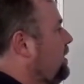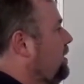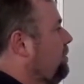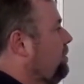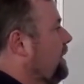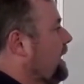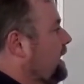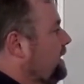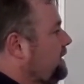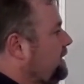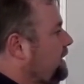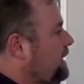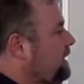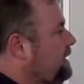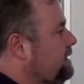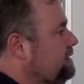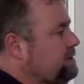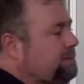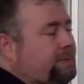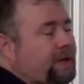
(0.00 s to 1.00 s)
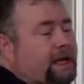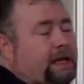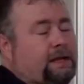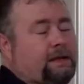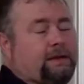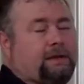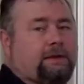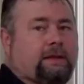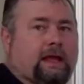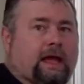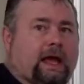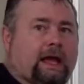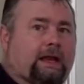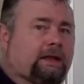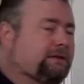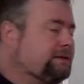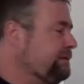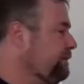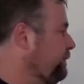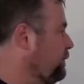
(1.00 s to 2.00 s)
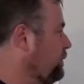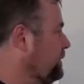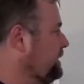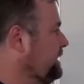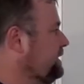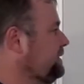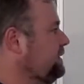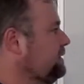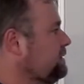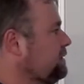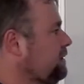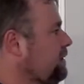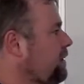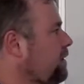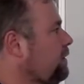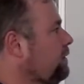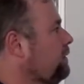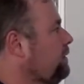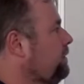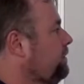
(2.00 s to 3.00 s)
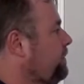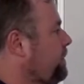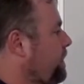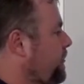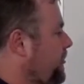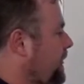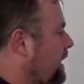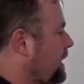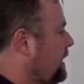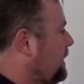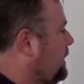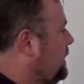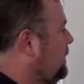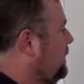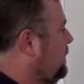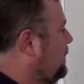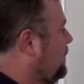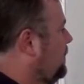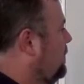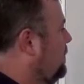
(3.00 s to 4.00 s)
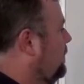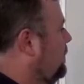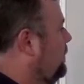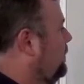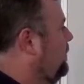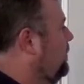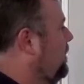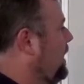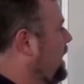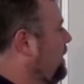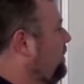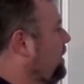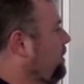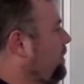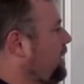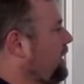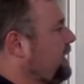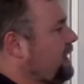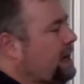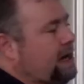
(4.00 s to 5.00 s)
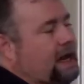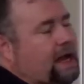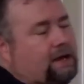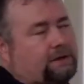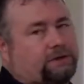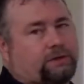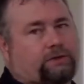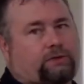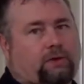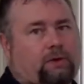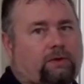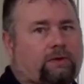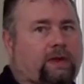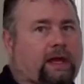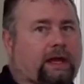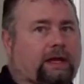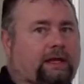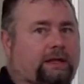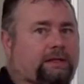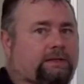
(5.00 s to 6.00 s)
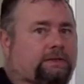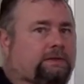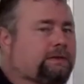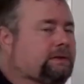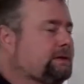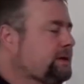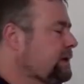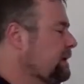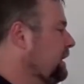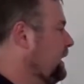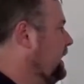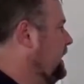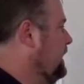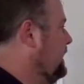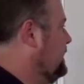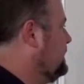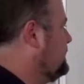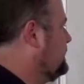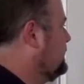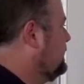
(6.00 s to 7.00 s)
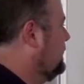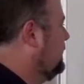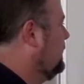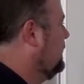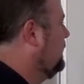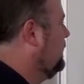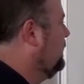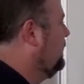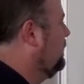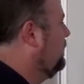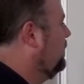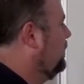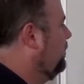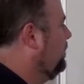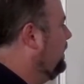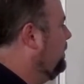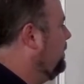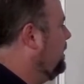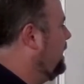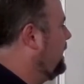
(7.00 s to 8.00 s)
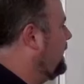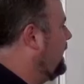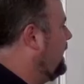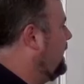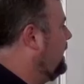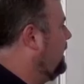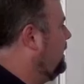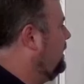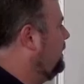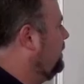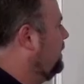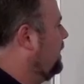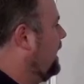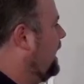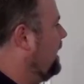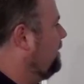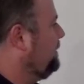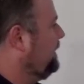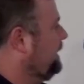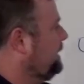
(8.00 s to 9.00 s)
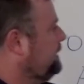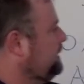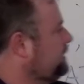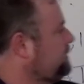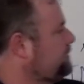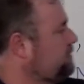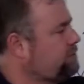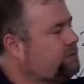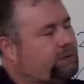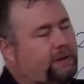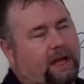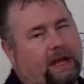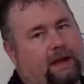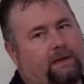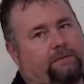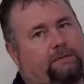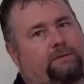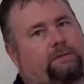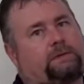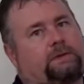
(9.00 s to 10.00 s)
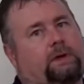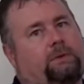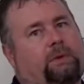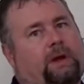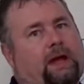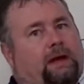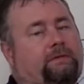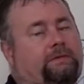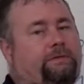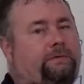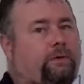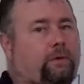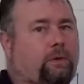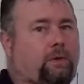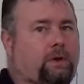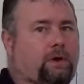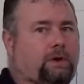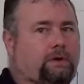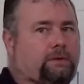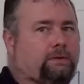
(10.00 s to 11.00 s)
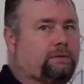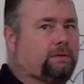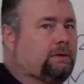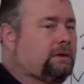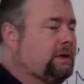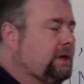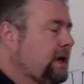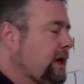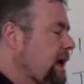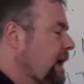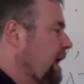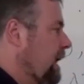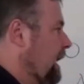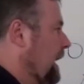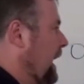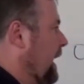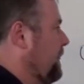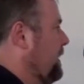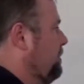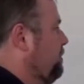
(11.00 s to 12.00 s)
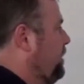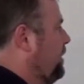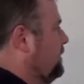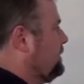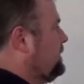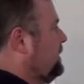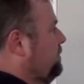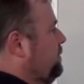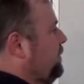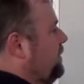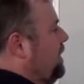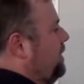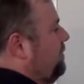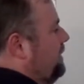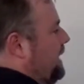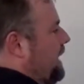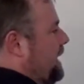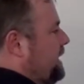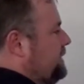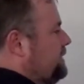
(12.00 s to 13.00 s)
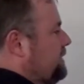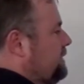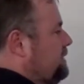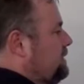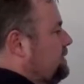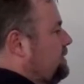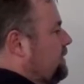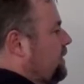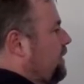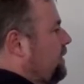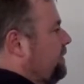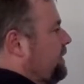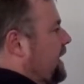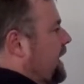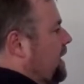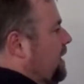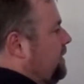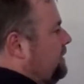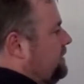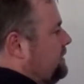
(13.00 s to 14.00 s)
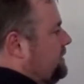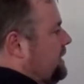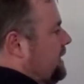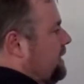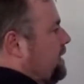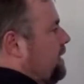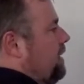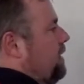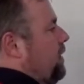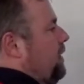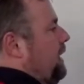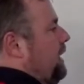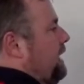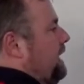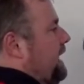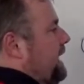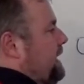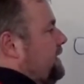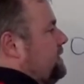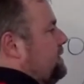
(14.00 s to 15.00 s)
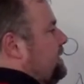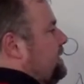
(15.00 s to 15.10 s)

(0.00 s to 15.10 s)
but it is a pin and it's 4 digits long. The way we work out how strong that is we work out how many digits we have. So we have 4. And the possible combinations of characters that can go in each